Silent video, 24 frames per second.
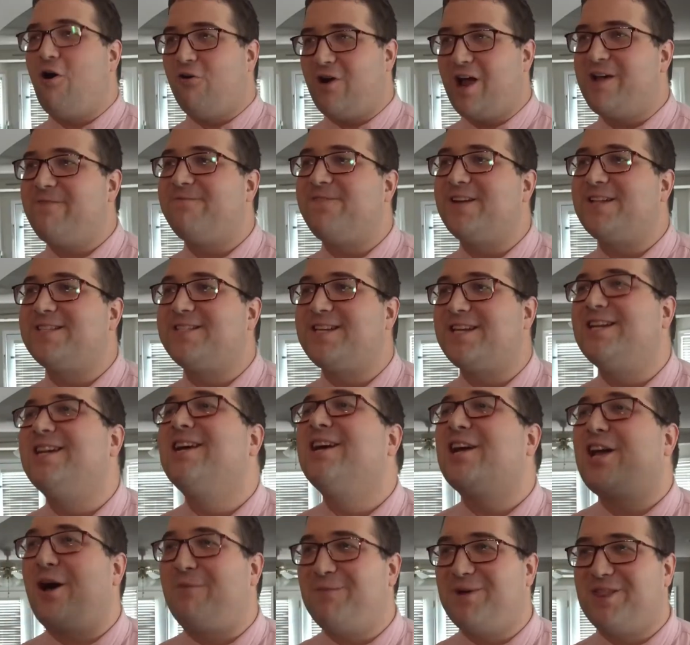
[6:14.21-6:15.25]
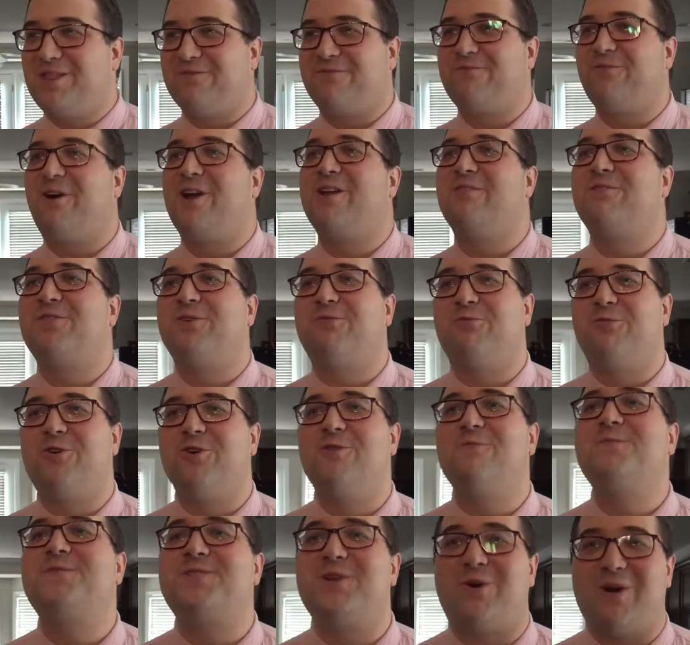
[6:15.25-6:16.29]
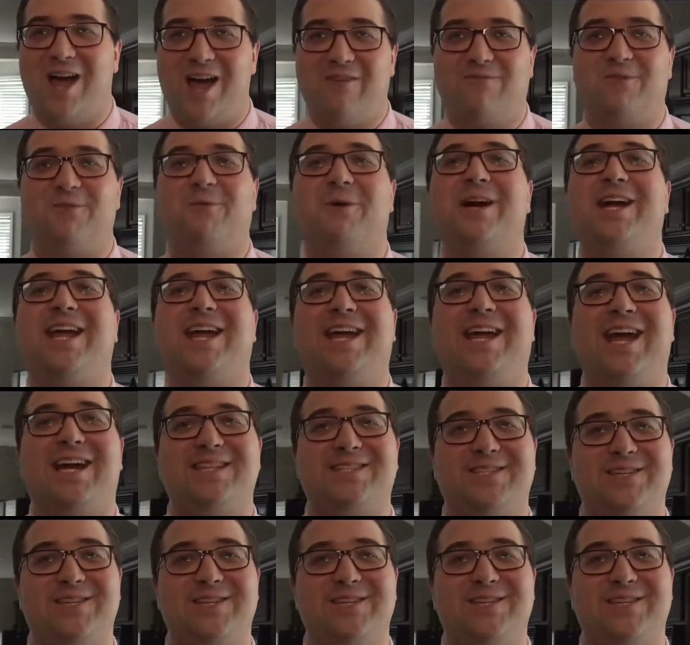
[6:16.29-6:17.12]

right, Vincent, come to the front of the room so everyone can get